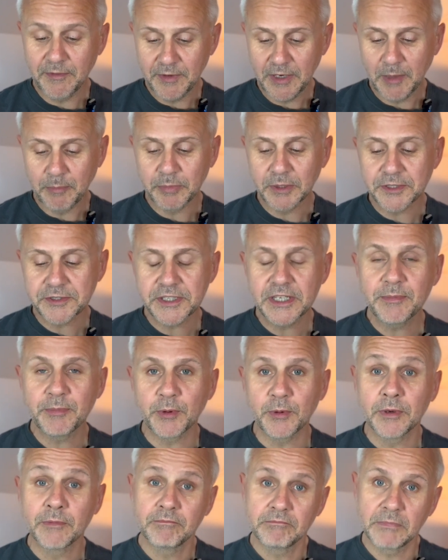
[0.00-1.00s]
a
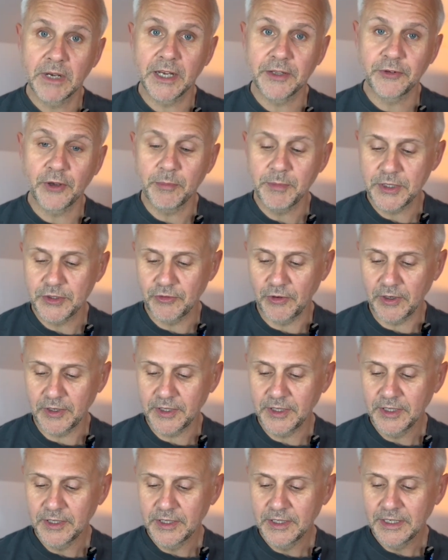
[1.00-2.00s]
placebo, a dummy drug,
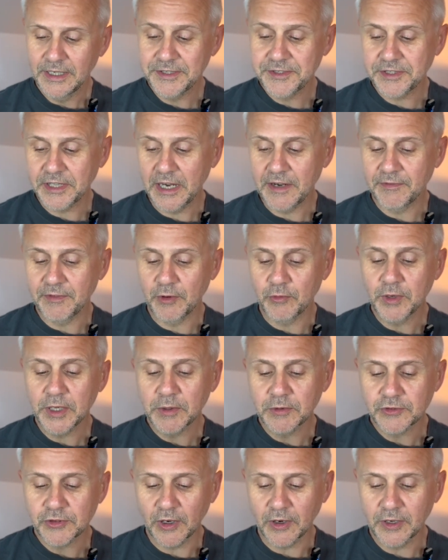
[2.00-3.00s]
instead of the real
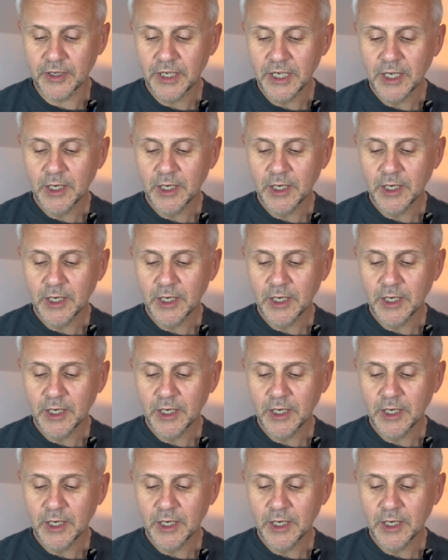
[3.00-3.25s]
drug,